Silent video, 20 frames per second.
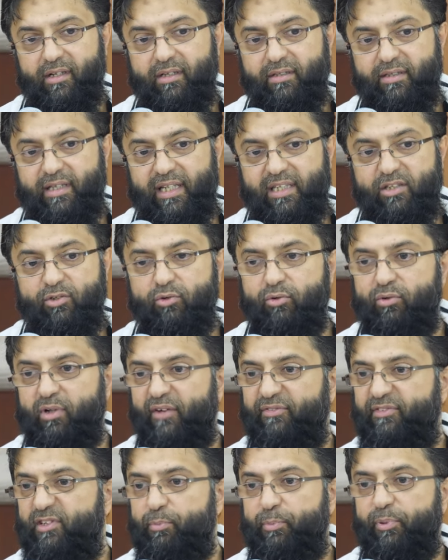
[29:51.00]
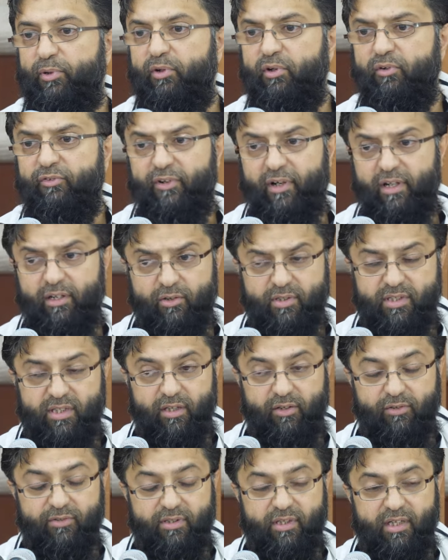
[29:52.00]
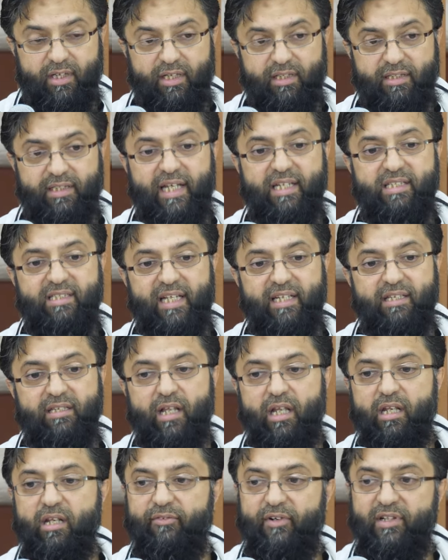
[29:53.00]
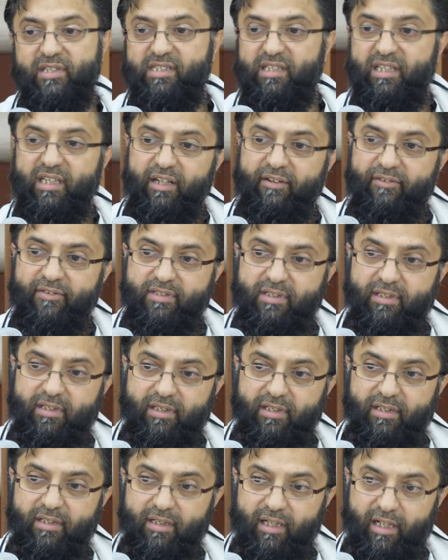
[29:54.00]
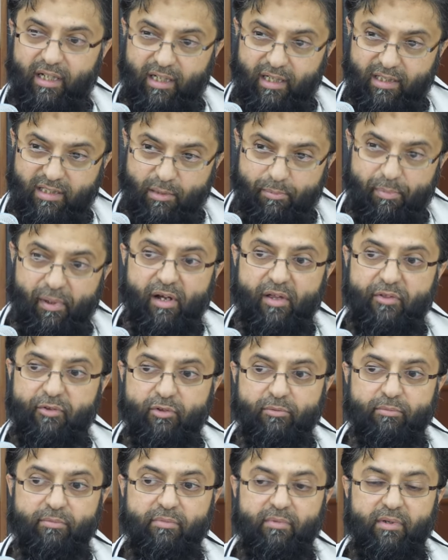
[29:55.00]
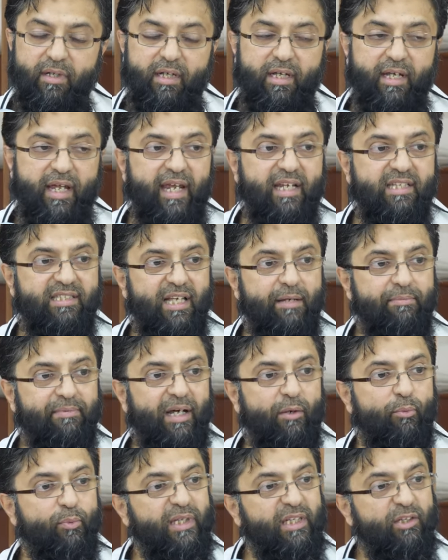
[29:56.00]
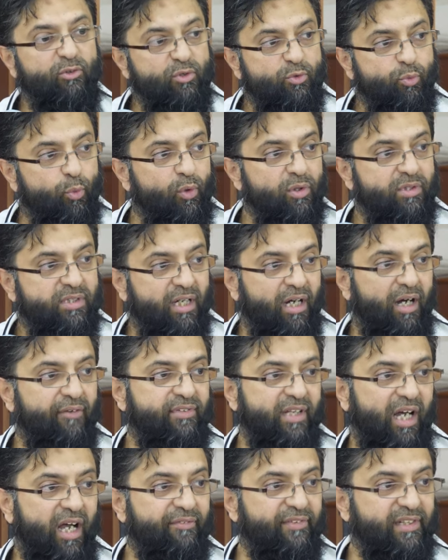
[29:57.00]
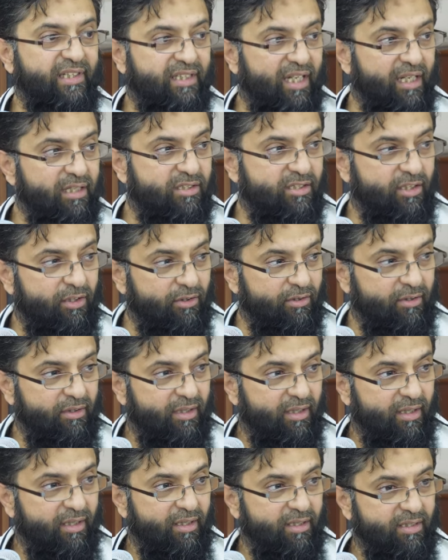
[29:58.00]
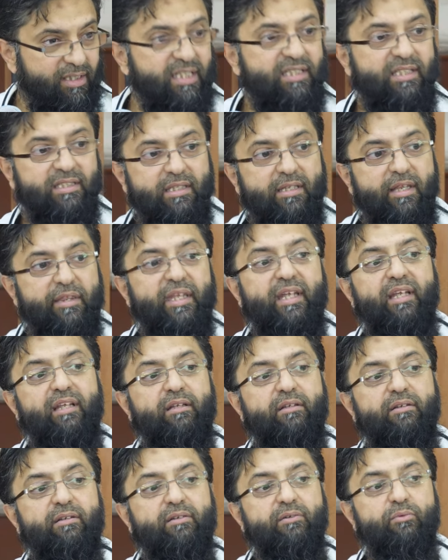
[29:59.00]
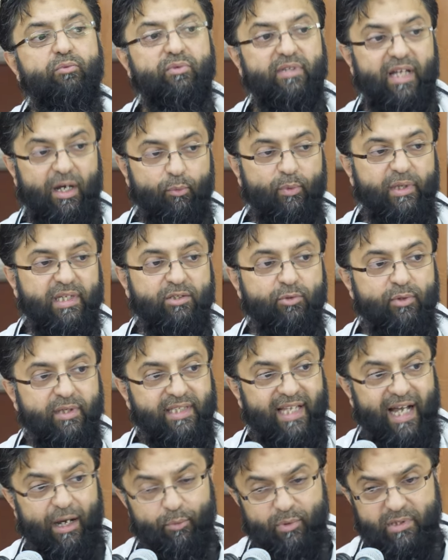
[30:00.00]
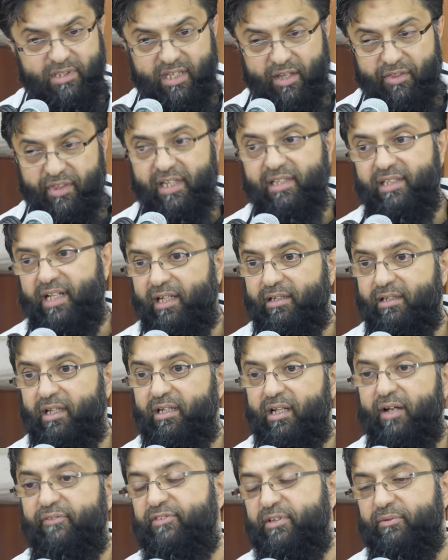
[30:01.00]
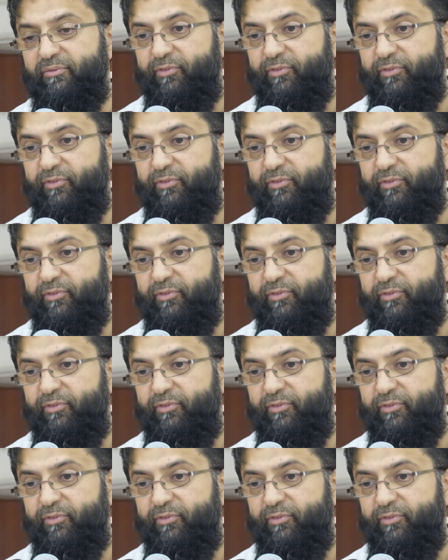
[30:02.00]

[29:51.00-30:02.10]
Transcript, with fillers: that you love to purify yourselves. They said, none of us leaves uh, the bathroom except that we use water after having done so. This is the thing that we do, and that was the thing that Allah loved them